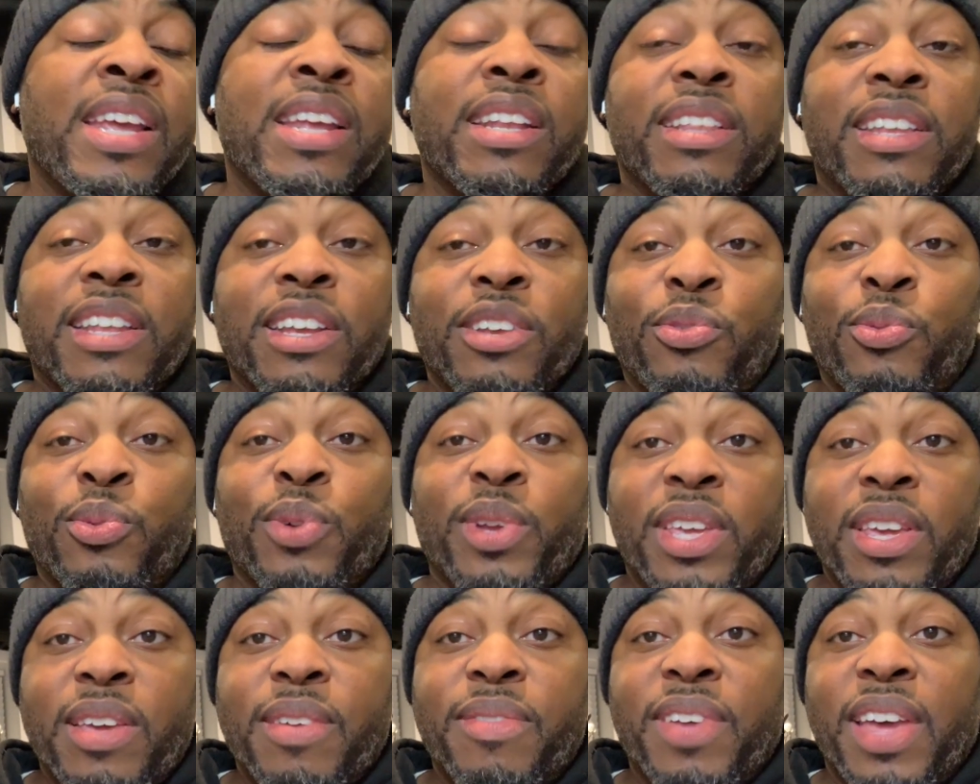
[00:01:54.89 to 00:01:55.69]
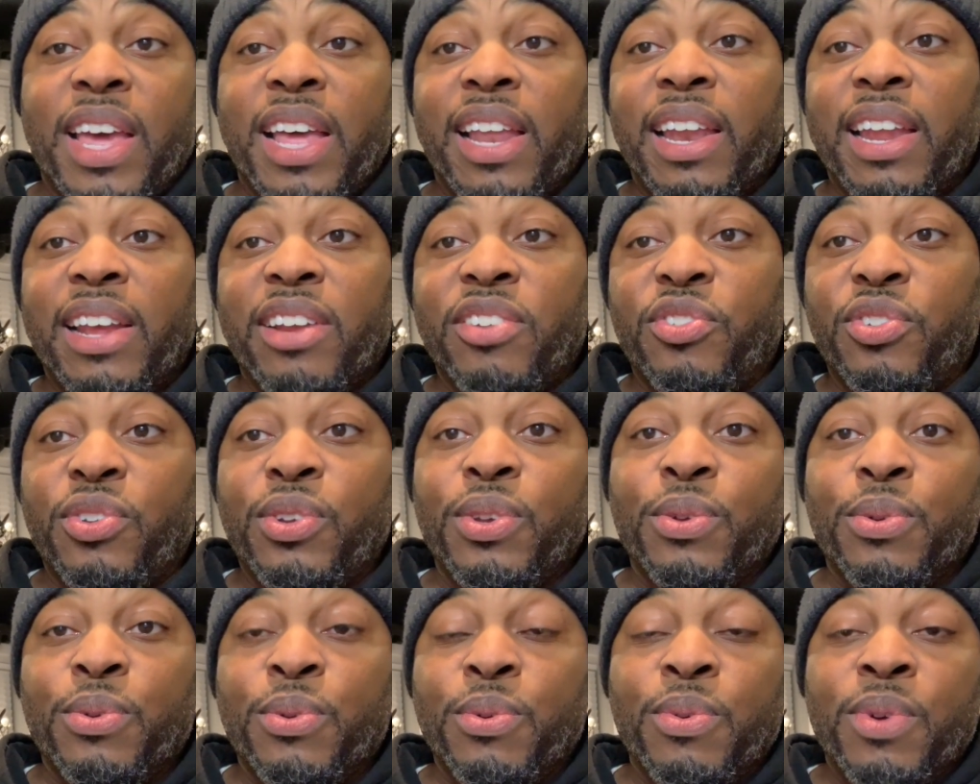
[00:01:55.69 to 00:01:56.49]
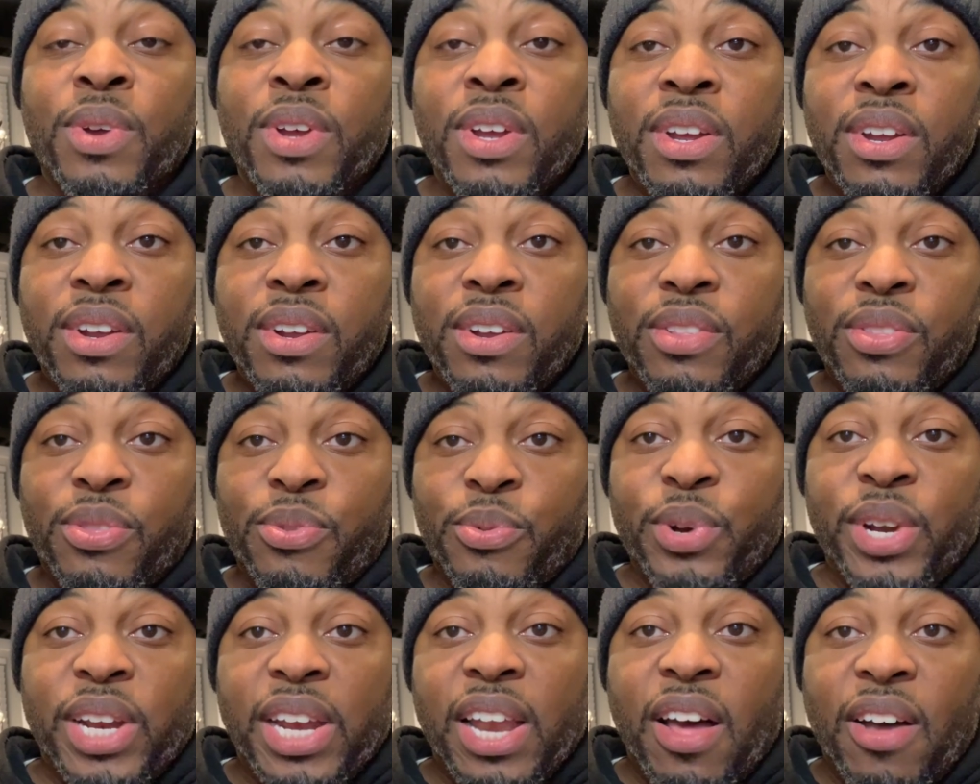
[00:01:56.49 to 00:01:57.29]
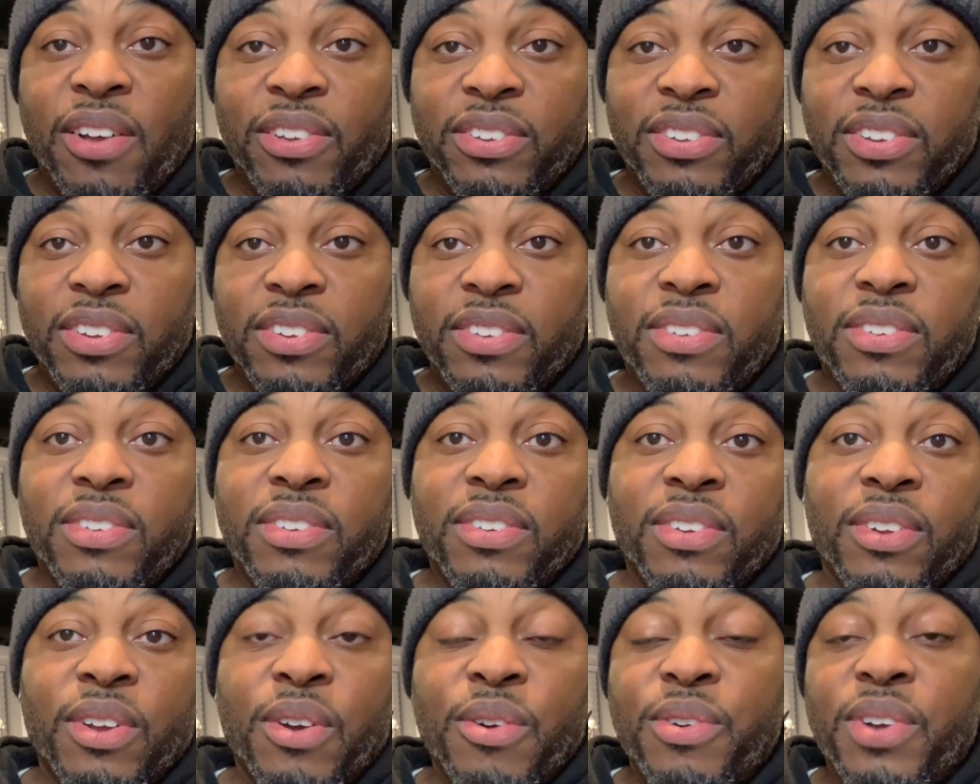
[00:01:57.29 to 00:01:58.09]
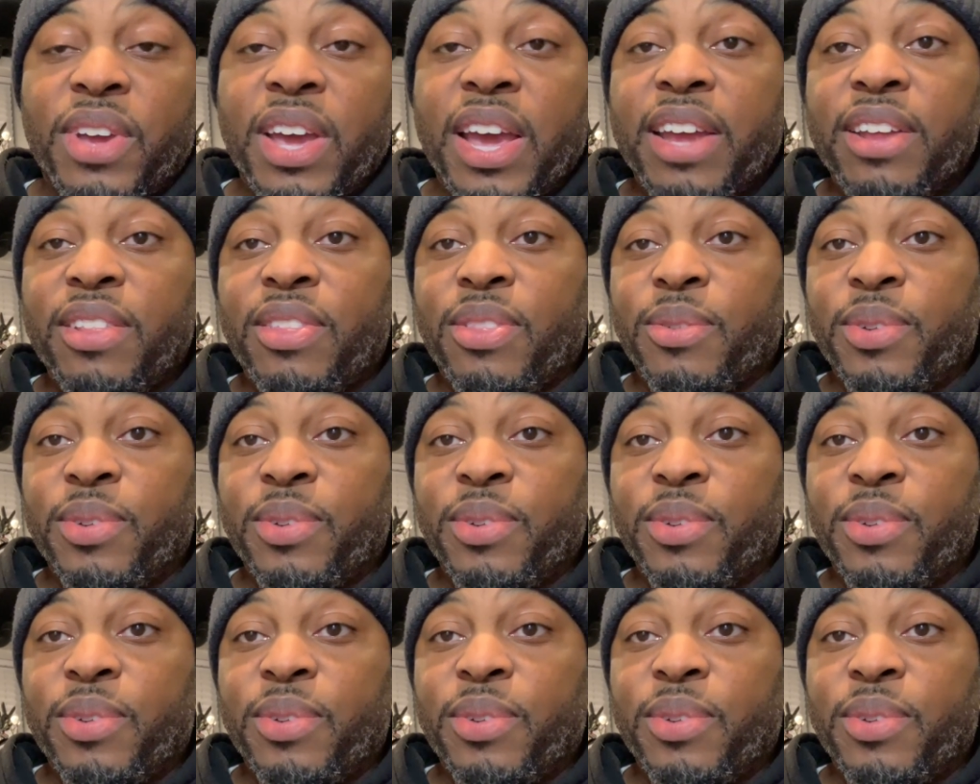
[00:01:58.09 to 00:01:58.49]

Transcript: This would give LSU three losses, okay?